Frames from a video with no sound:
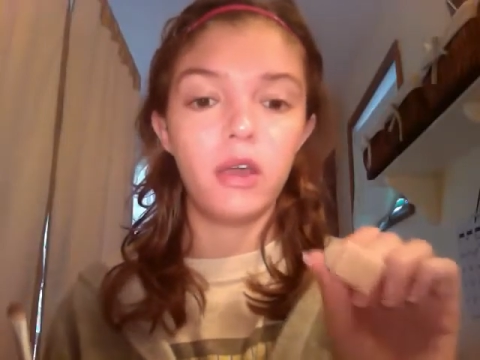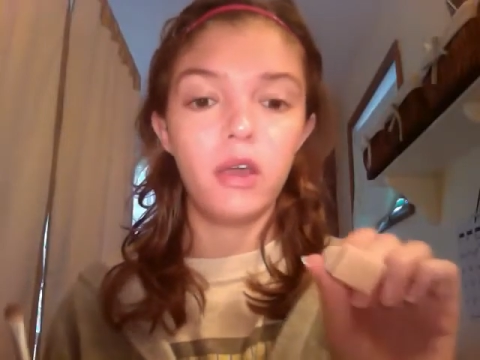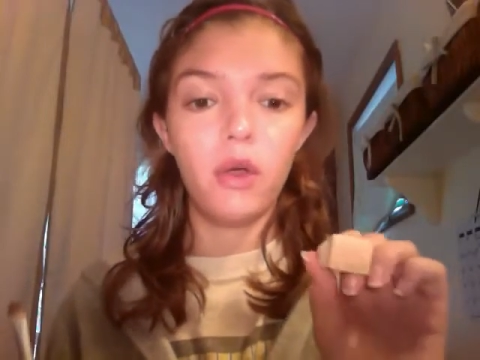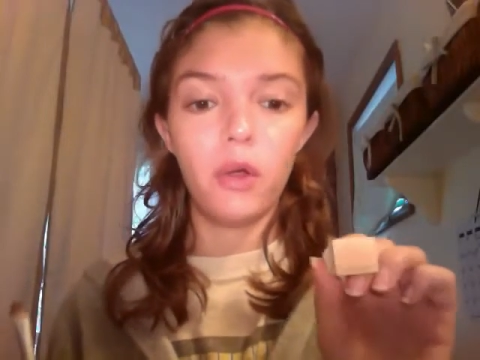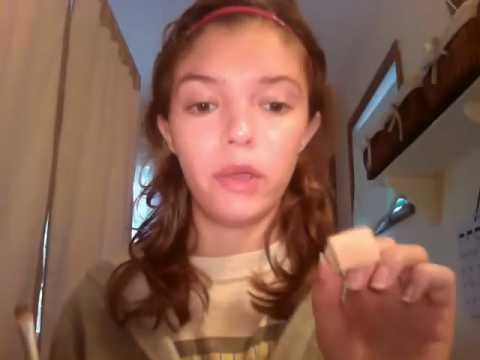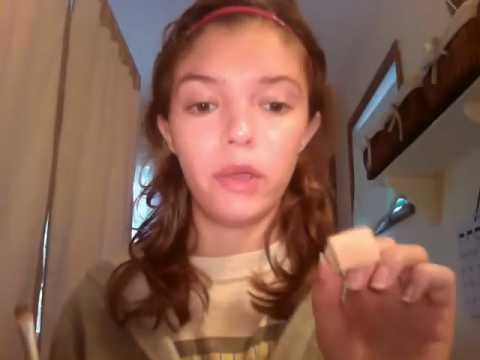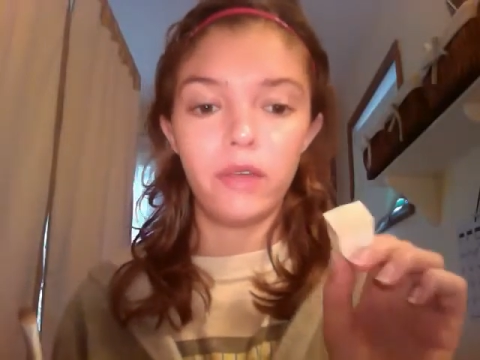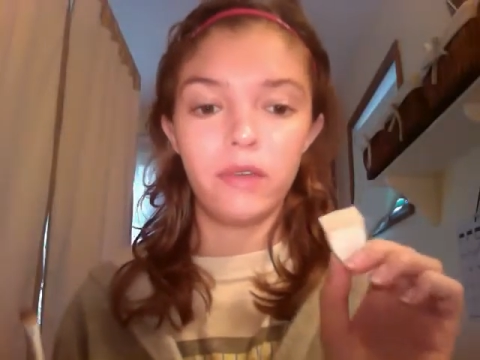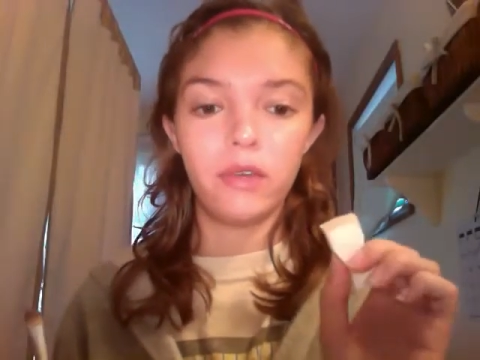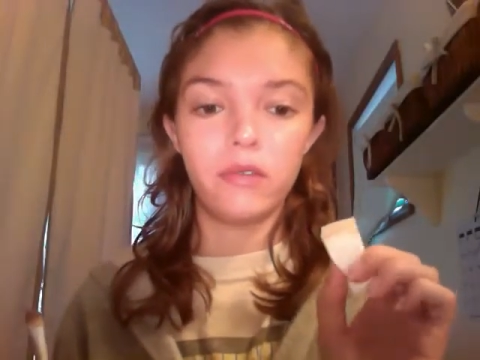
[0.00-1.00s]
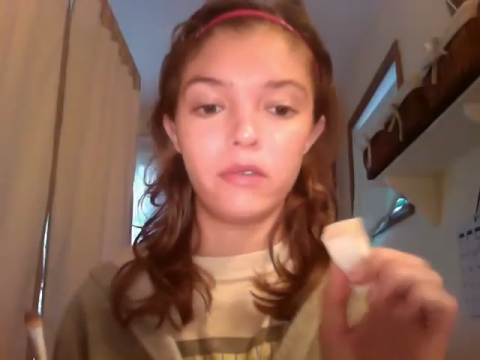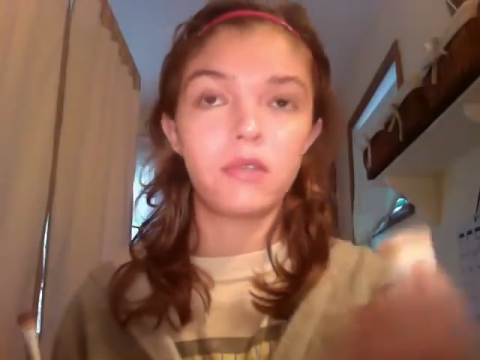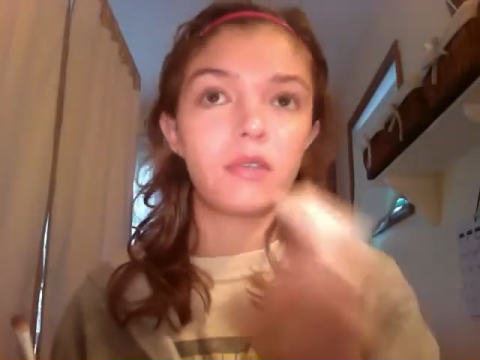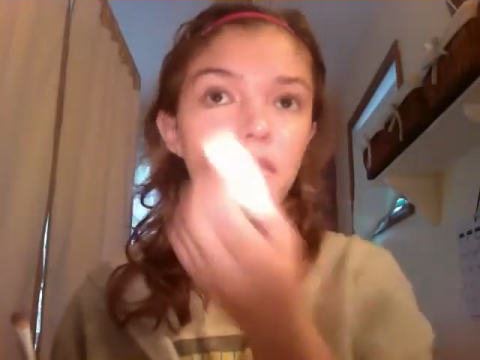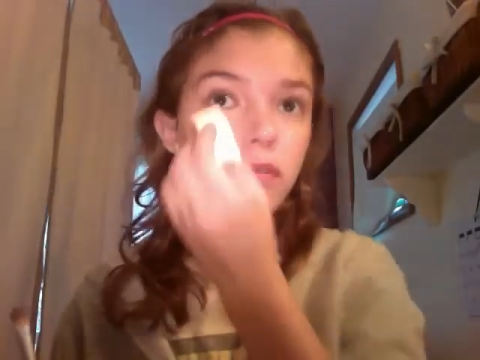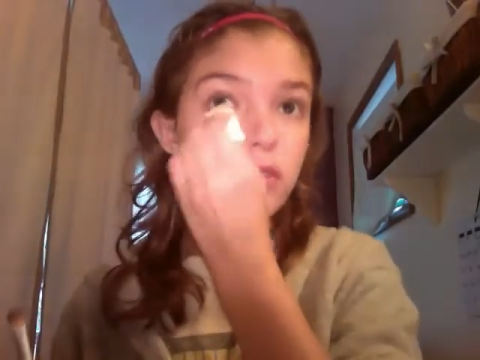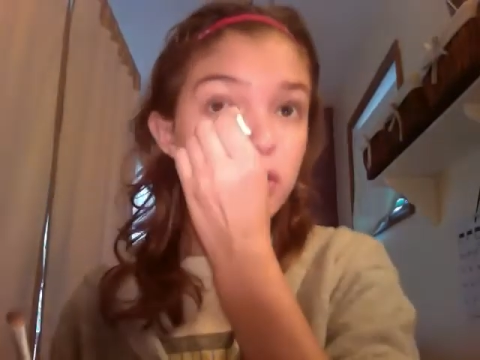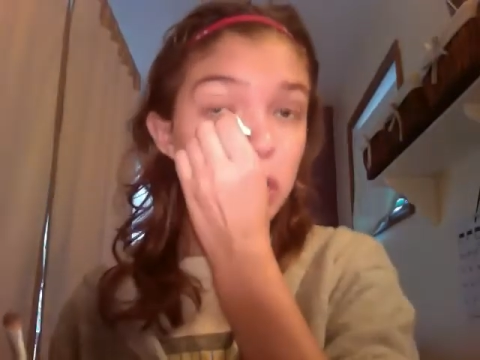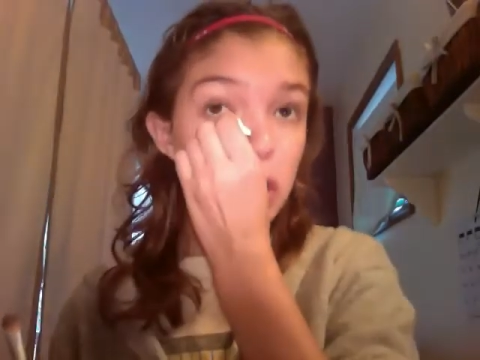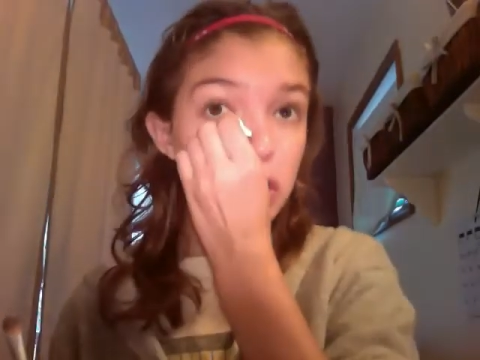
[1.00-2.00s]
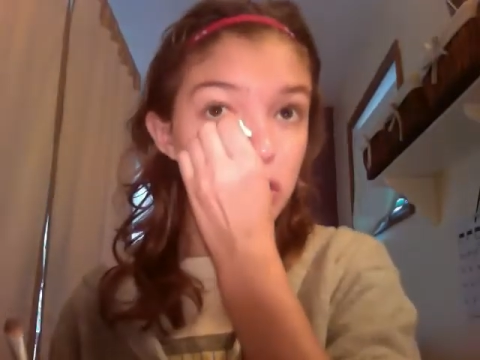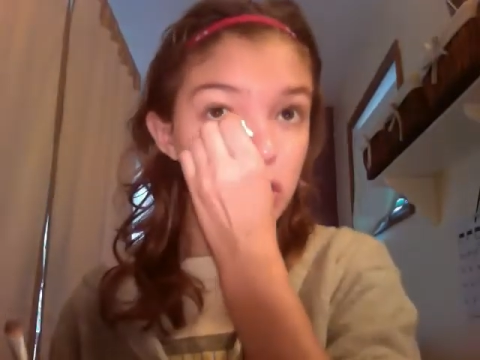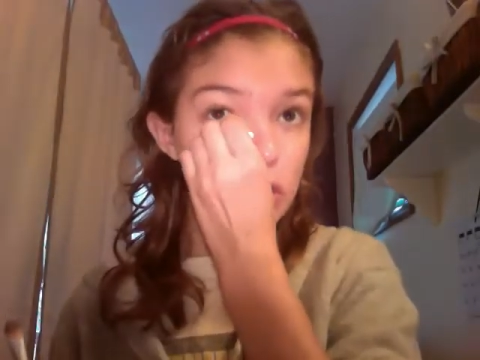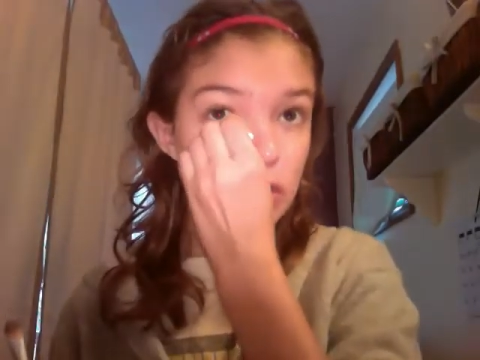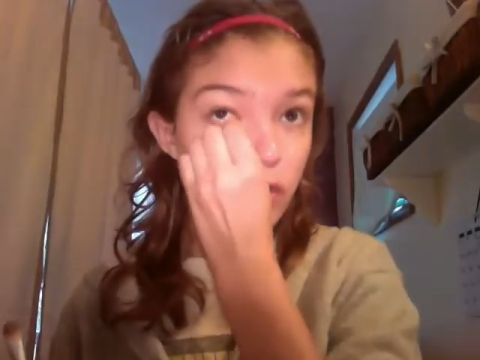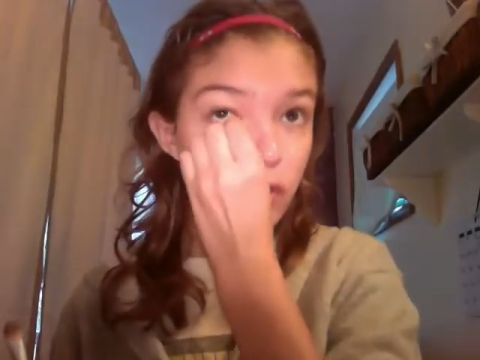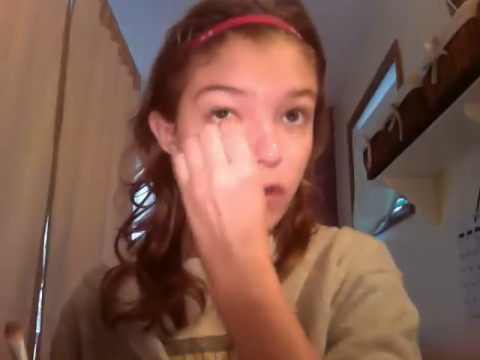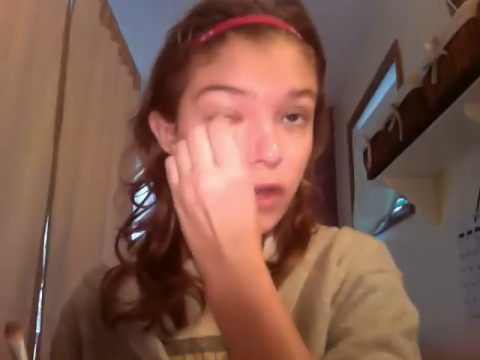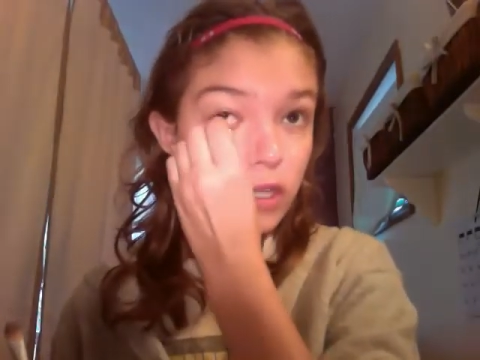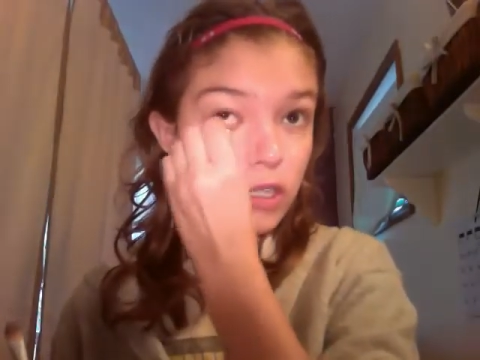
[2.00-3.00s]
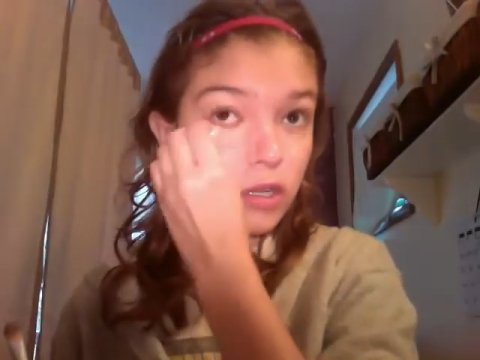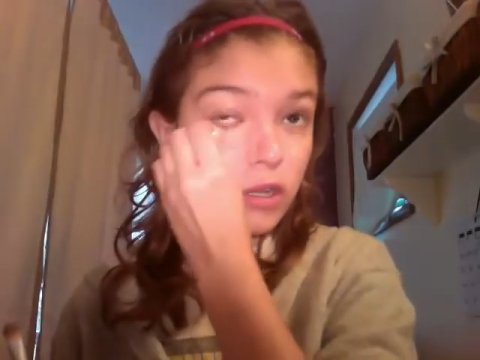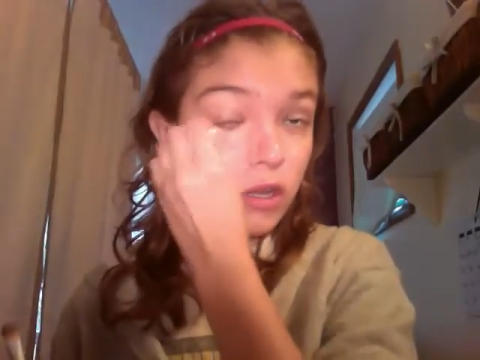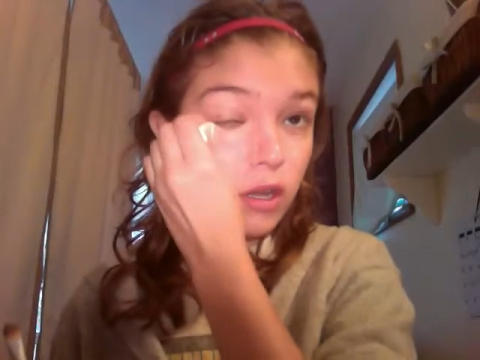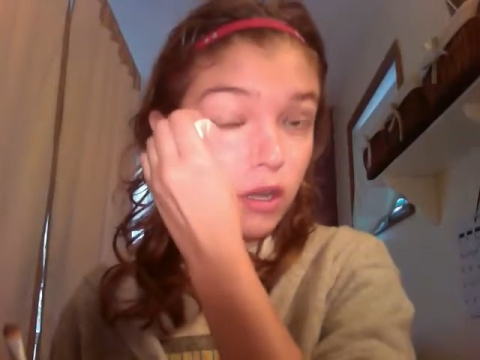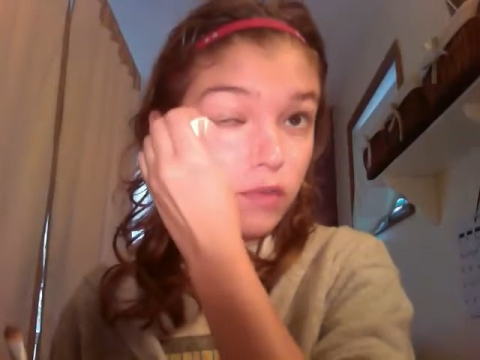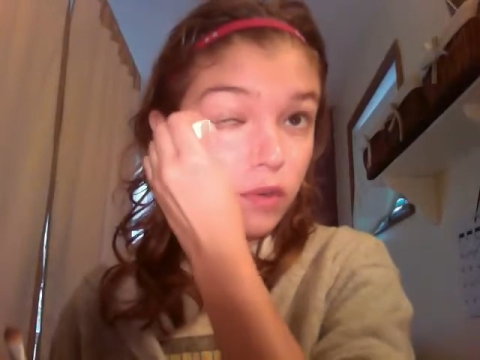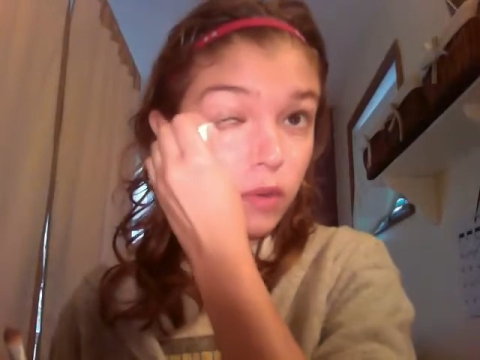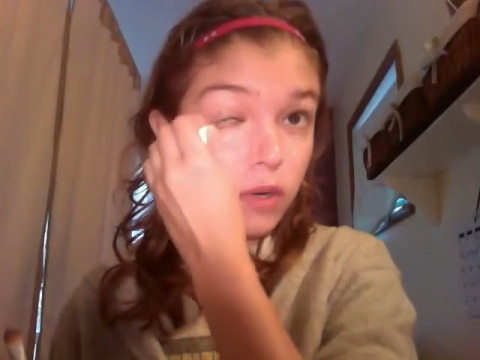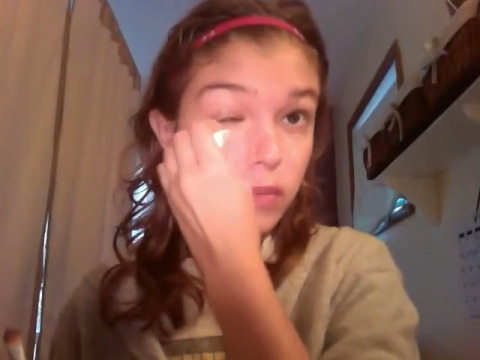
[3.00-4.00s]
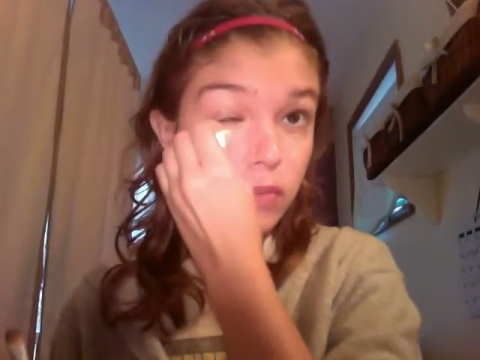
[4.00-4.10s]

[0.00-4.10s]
or you can even use the sponge you just used for foundation if you want to